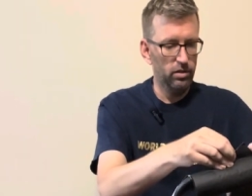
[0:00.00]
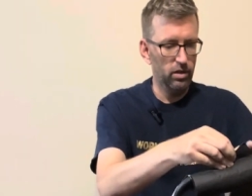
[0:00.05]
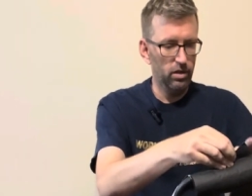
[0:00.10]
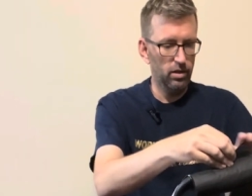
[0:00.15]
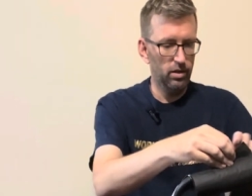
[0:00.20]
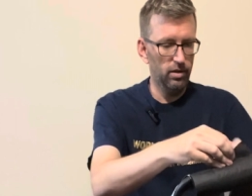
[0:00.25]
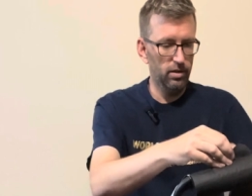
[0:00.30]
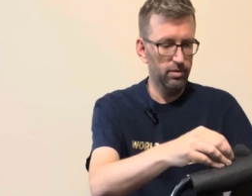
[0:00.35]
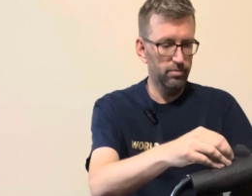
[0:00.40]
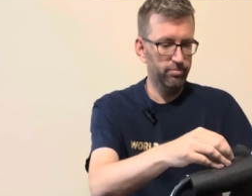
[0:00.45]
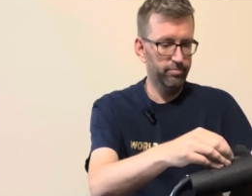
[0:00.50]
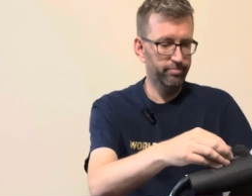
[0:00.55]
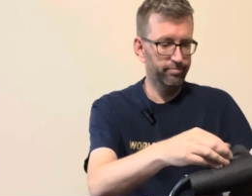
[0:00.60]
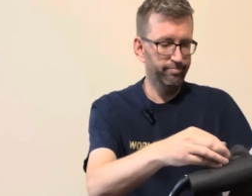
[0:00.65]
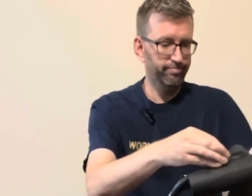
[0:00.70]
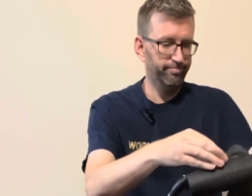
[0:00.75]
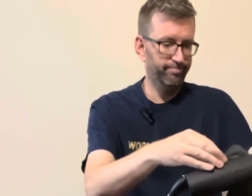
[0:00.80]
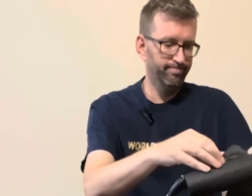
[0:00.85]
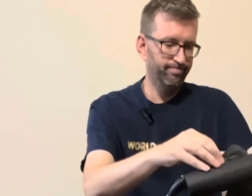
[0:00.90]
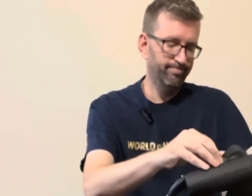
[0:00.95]
Um,
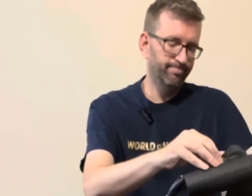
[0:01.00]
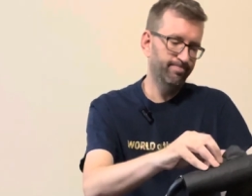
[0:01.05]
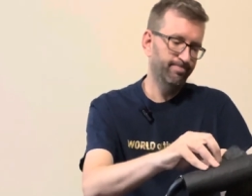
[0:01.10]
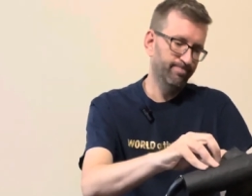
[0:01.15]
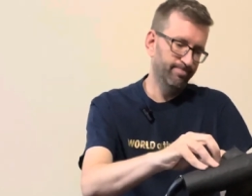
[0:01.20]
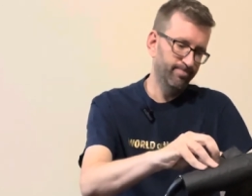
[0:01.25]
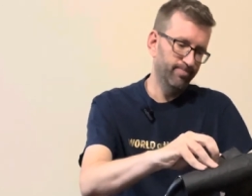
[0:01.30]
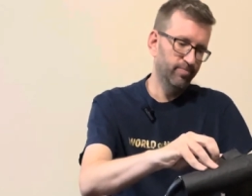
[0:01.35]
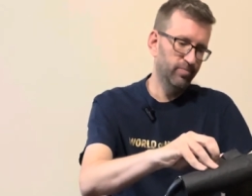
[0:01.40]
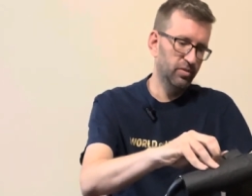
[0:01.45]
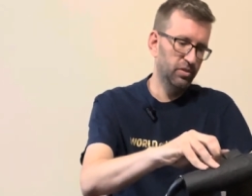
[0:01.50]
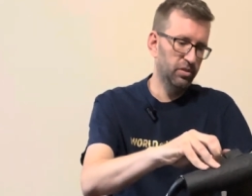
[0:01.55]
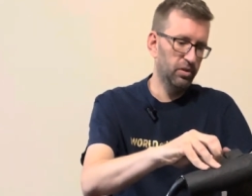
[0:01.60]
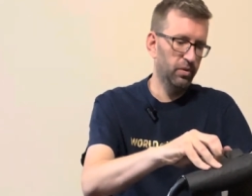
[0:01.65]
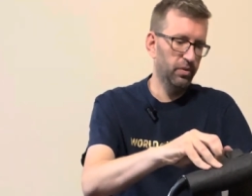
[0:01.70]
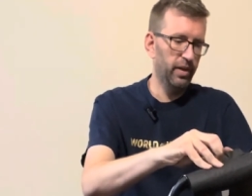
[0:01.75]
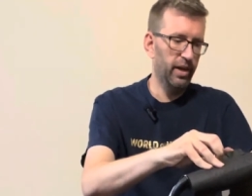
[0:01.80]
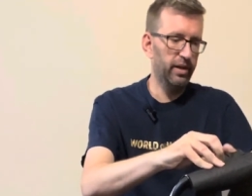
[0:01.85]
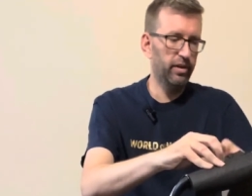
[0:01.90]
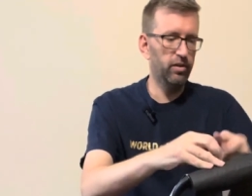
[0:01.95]

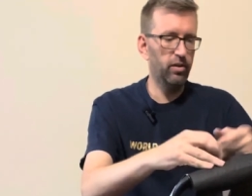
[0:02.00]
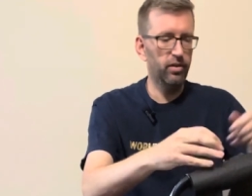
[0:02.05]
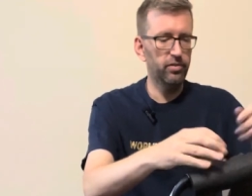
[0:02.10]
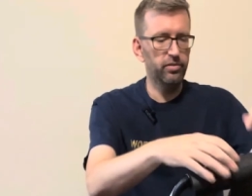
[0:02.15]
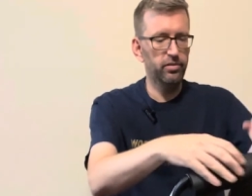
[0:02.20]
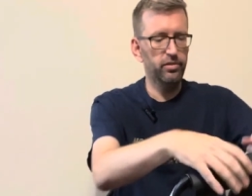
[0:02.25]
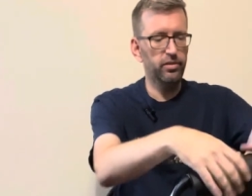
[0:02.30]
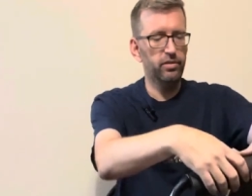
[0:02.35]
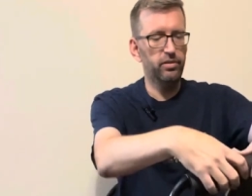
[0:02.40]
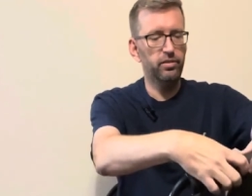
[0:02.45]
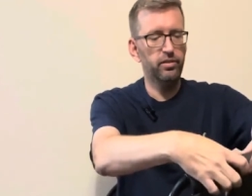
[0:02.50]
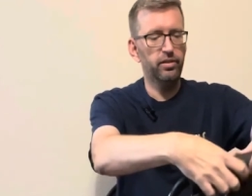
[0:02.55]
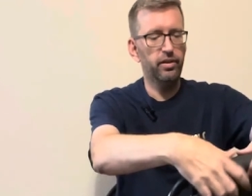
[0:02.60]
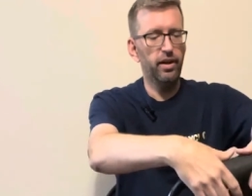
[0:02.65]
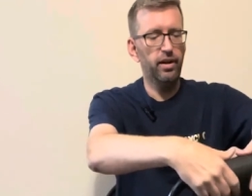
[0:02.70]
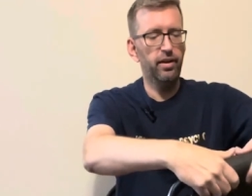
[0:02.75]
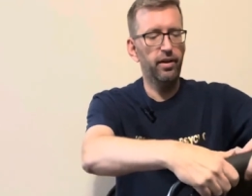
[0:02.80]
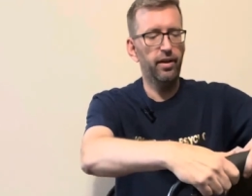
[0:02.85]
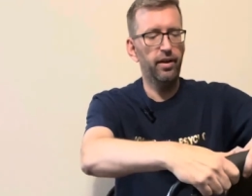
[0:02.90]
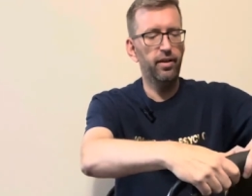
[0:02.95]
so that causes it to
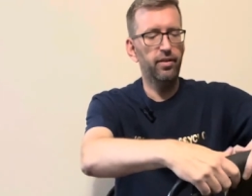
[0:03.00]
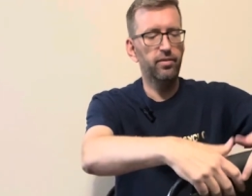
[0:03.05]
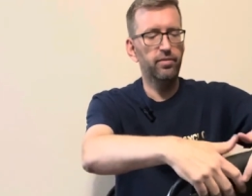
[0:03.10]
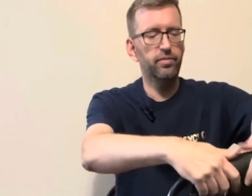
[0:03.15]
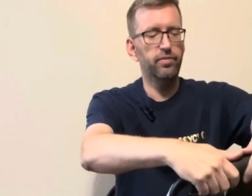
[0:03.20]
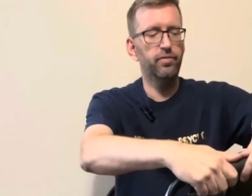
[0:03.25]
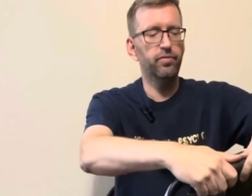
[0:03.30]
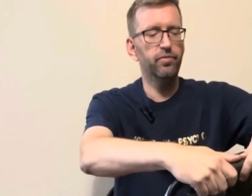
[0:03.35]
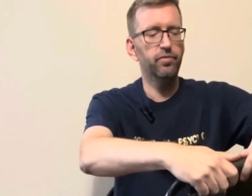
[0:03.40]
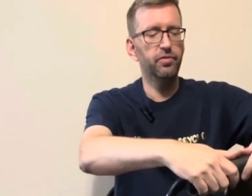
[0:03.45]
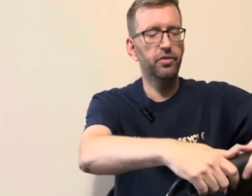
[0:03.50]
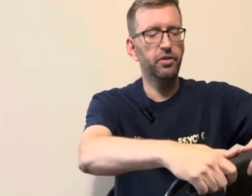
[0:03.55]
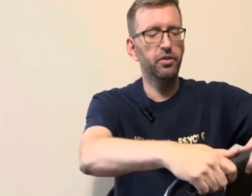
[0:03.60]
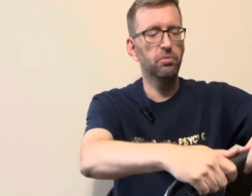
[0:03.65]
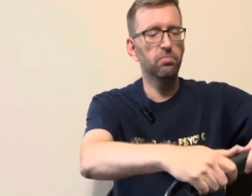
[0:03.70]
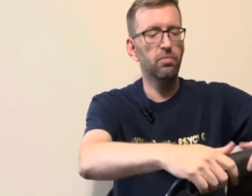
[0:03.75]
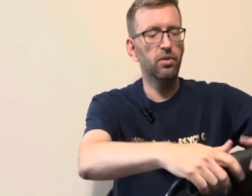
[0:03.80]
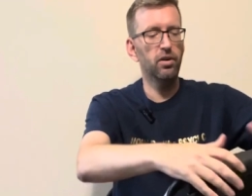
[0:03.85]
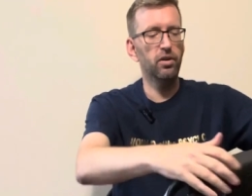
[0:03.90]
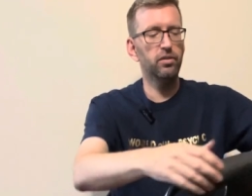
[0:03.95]
kind of have finger
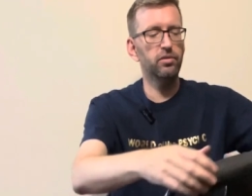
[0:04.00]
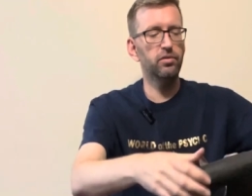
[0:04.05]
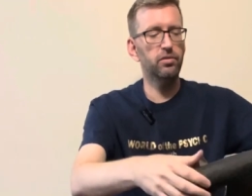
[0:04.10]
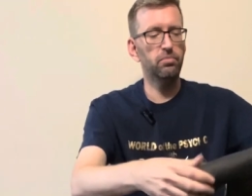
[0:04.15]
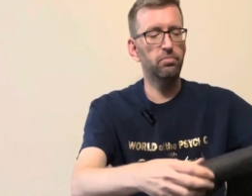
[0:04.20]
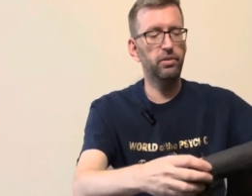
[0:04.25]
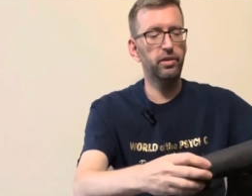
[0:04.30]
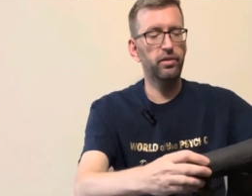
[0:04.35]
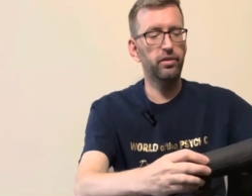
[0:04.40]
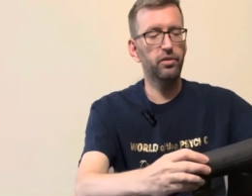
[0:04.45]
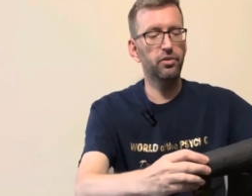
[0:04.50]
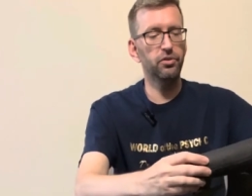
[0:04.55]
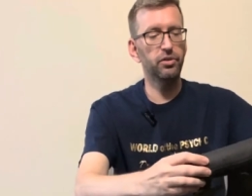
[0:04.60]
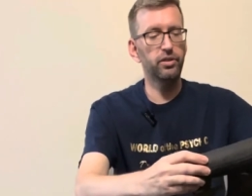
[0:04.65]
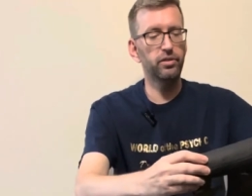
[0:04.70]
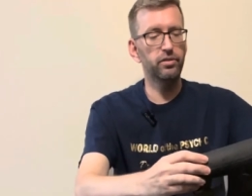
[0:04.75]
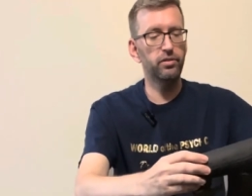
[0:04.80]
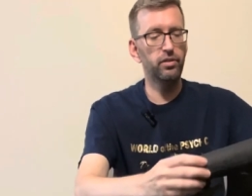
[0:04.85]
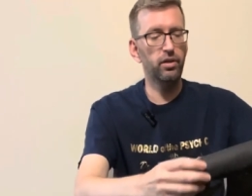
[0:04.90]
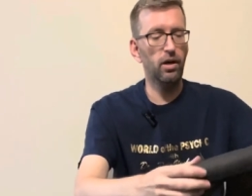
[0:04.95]
marks and be
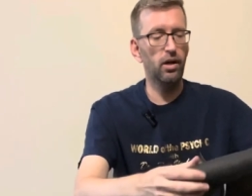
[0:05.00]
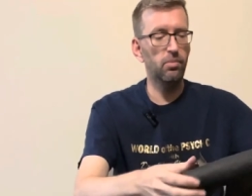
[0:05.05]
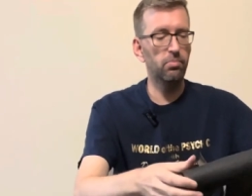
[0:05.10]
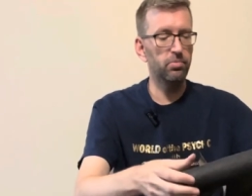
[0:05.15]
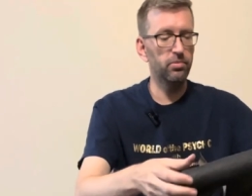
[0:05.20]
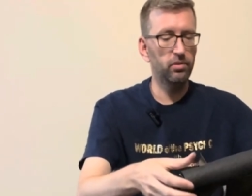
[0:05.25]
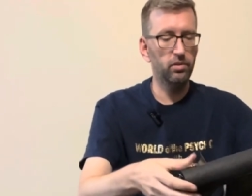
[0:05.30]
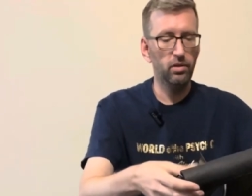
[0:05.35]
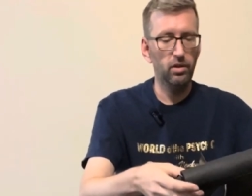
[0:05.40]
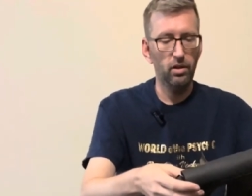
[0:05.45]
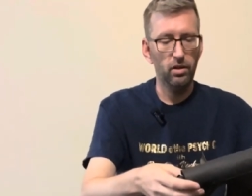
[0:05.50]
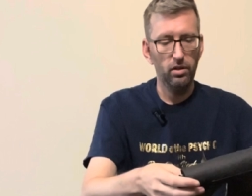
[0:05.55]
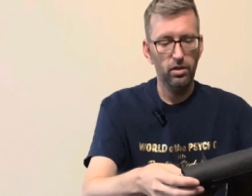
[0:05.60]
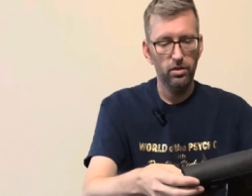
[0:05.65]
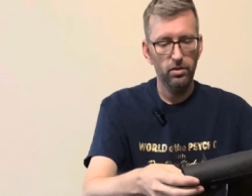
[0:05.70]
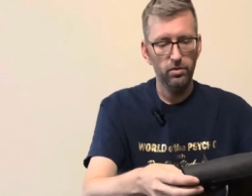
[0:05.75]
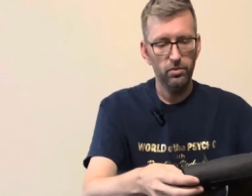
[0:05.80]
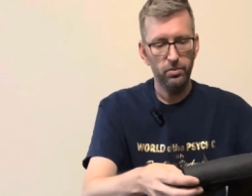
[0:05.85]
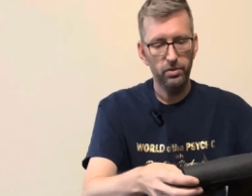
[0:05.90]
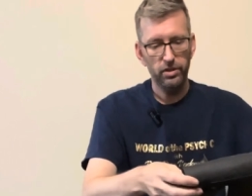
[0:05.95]
creased up,
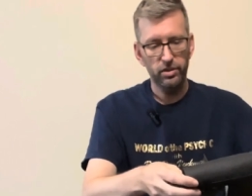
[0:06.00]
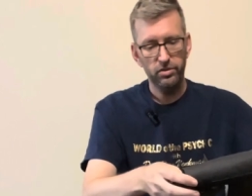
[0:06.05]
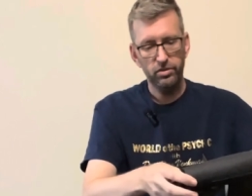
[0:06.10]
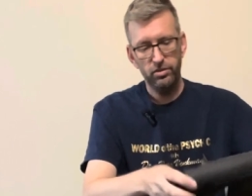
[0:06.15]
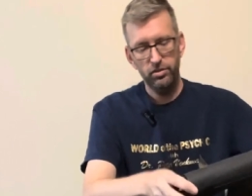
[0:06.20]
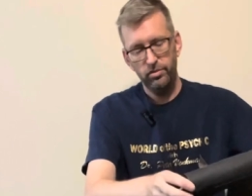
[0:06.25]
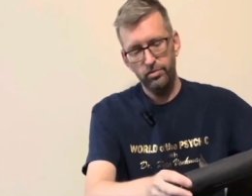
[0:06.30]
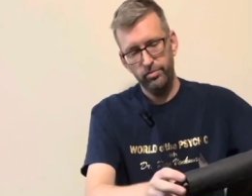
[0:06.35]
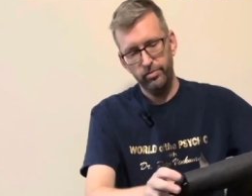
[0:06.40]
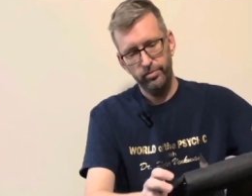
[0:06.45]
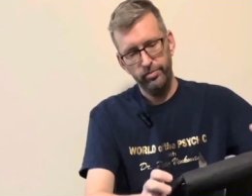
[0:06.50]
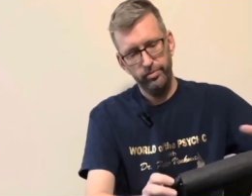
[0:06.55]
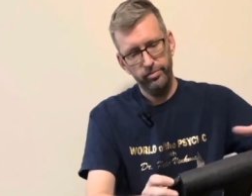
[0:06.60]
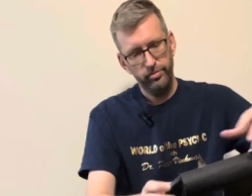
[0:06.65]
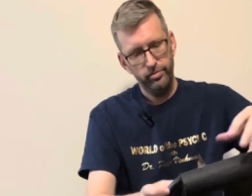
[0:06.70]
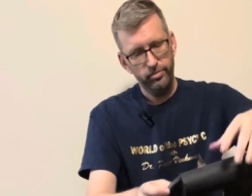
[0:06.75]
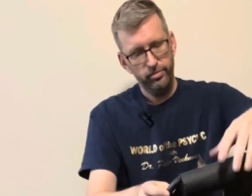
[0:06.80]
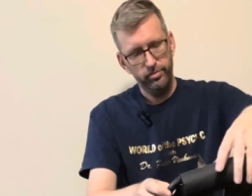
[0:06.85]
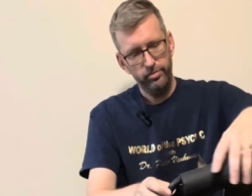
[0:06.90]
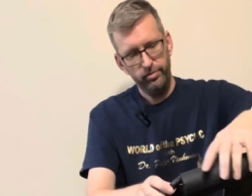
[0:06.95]
which
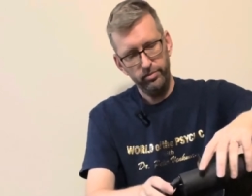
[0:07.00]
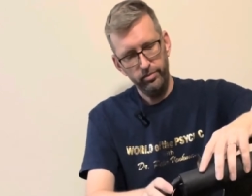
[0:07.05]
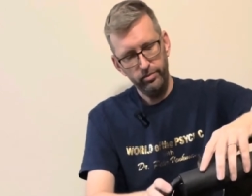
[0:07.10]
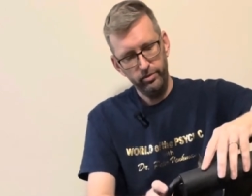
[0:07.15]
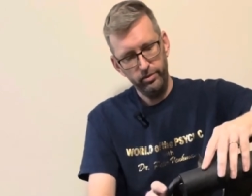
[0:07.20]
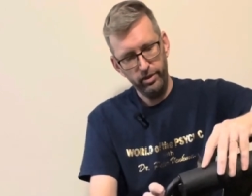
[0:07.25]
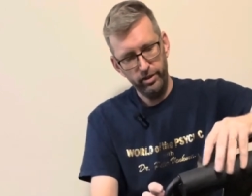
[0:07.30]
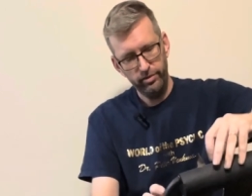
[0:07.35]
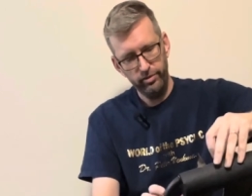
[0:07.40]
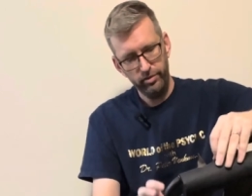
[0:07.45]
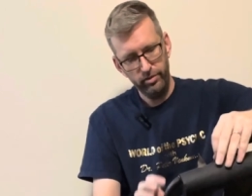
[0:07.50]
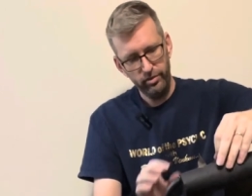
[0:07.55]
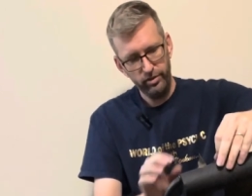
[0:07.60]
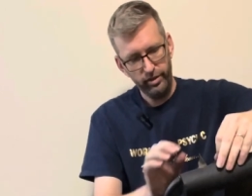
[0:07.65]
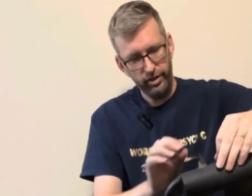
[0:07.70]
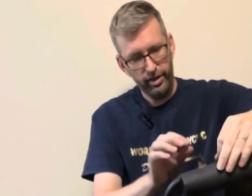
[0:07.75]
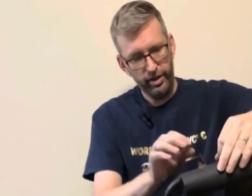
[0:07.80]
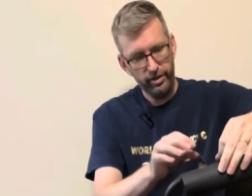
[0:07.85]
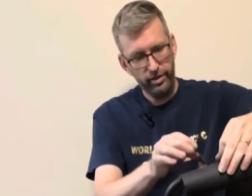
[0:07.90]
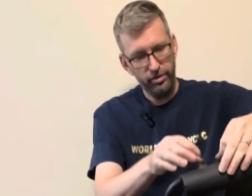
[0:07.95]
doesn't look
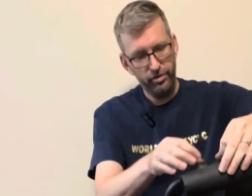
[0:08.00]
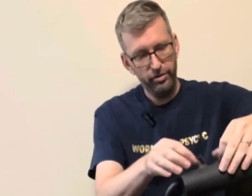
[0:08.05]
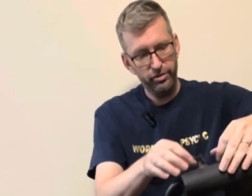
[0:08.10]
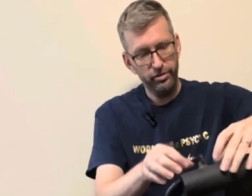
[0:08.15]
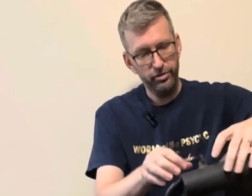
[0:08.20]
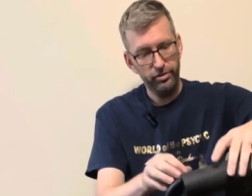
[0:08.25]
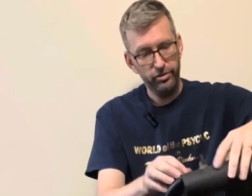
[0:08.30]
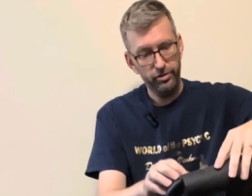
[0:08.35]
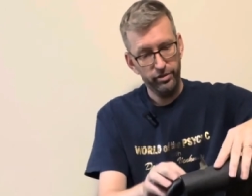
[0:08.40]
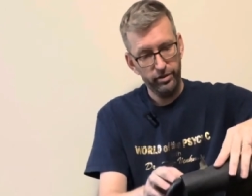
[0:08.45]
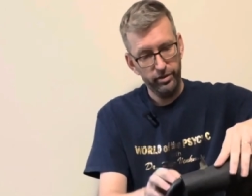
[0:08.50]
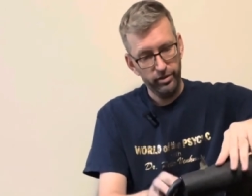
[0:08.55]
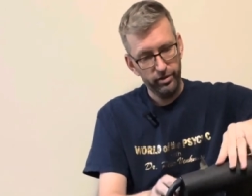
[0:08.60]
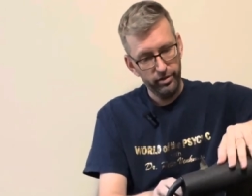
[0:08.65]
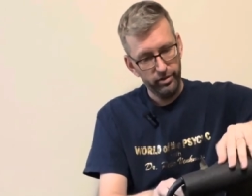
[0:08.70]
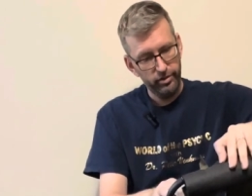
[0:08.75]
accurate or good.